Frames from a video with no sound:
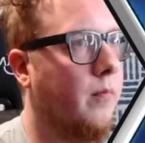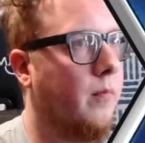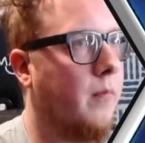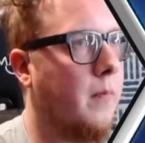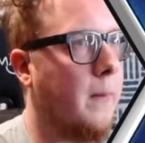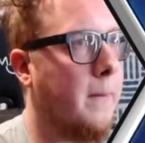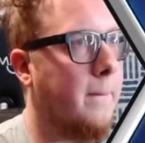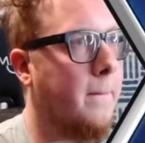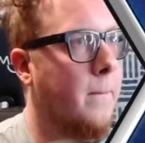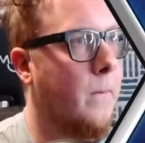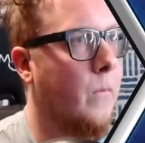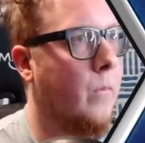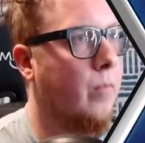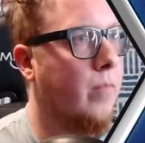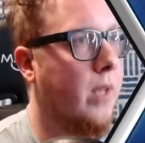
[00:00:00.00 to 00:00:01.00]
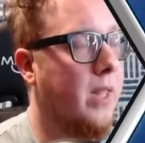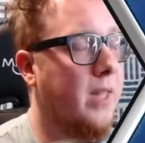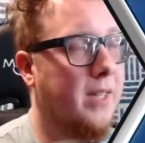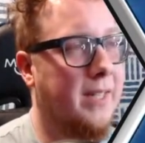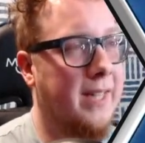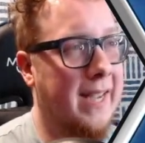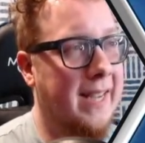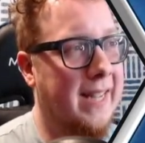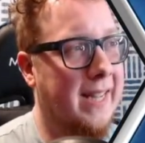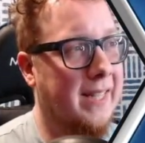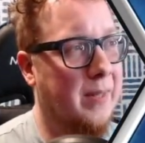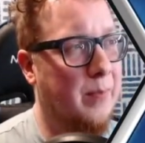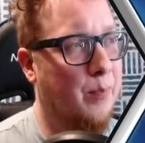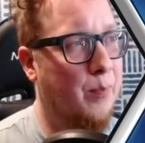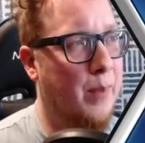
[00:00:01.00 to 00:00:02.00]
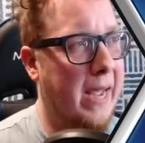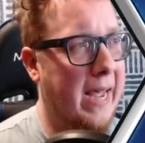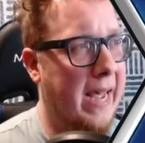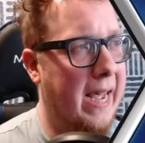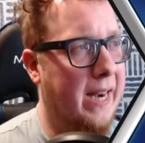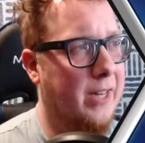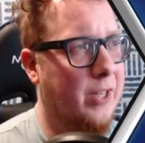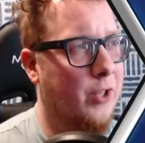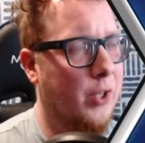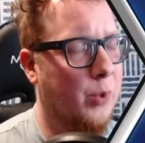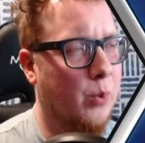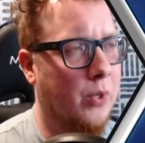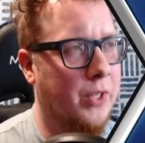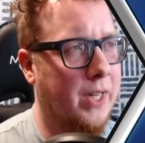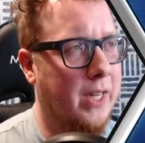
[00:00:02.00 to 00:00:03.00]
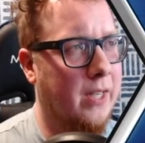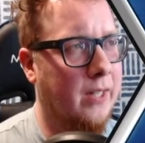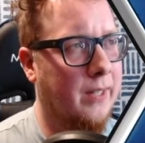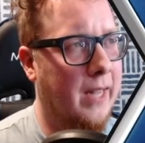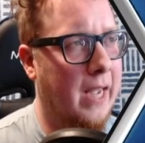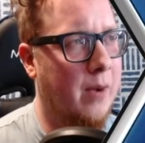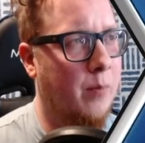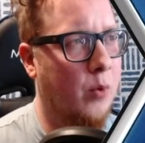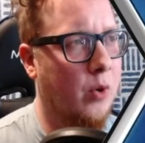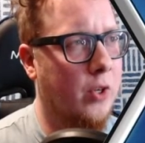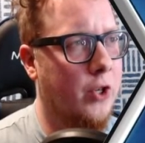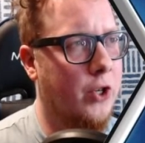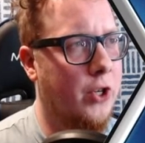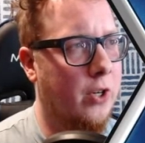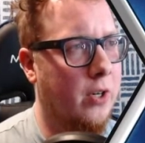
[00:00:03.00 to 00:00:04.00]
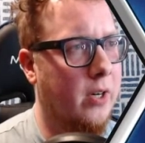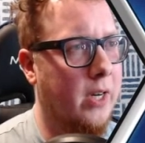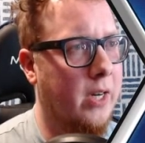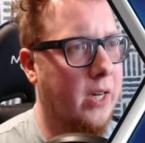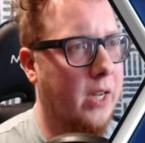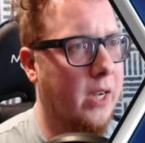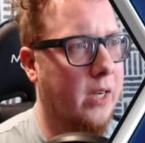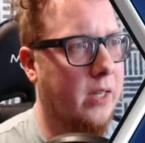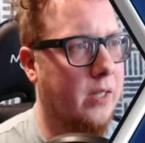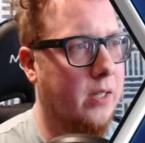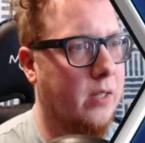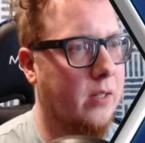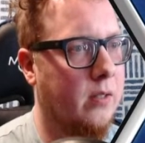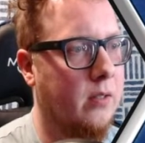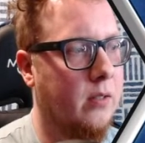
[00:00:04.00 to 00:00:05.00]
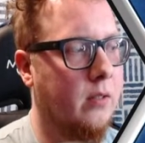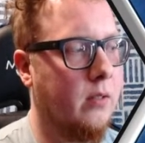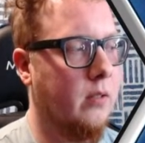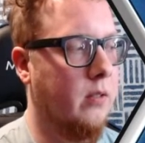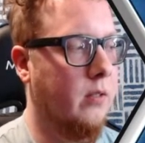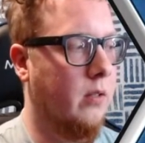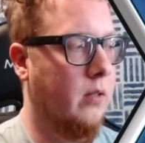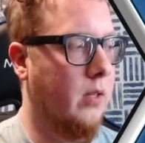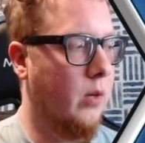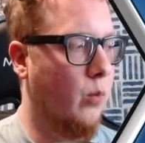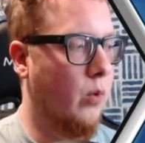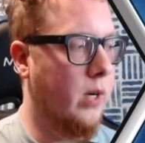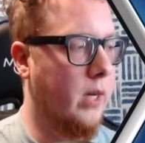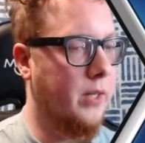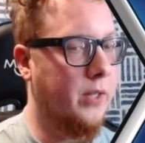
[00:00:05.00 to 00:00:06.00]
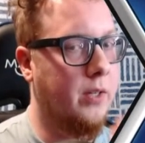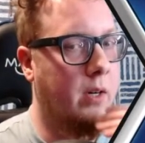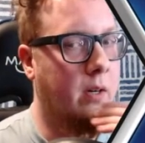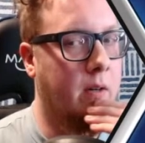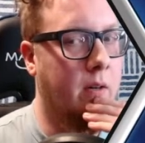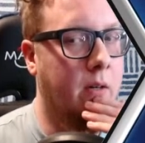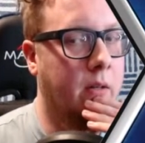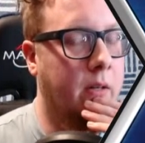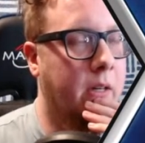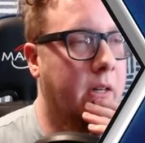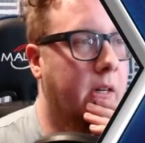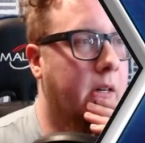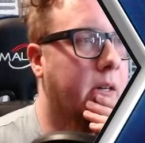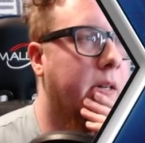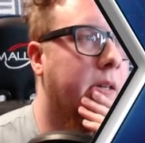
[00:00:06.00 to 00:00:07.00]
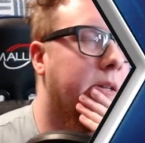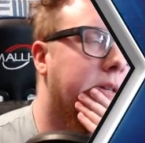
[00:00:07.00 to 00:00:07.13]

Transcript: And this deck isn't bad, it's just we're seeing a lot more Shuri decks than what I saw earlier.